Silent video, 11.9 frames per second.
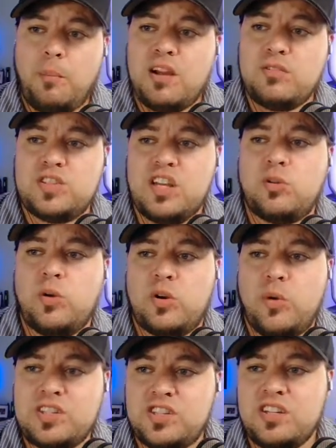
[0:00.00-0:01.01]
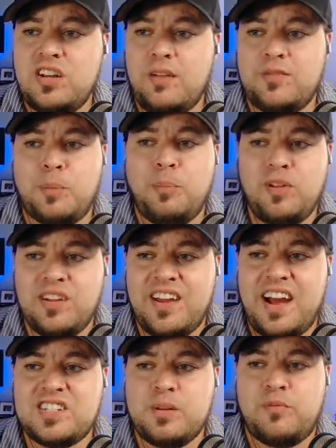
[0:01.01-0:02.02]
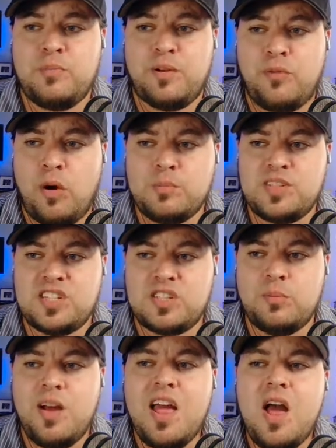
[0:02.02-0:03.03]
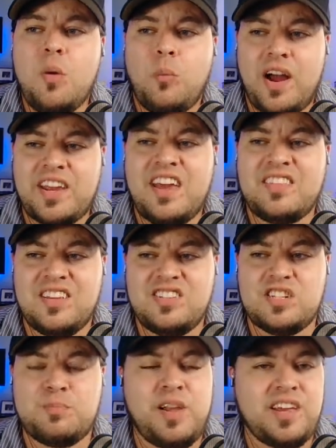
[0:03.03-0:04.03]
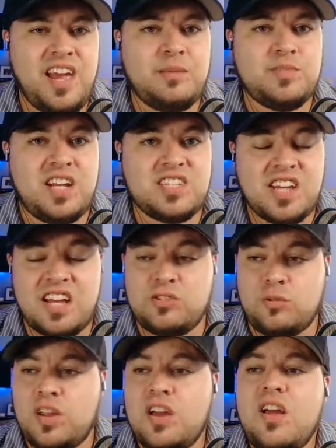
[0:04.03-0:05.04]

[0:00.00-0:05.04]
Michael said, "Quick question: If they're pulling guys up from their farm system, why can't they just play games as scheduled?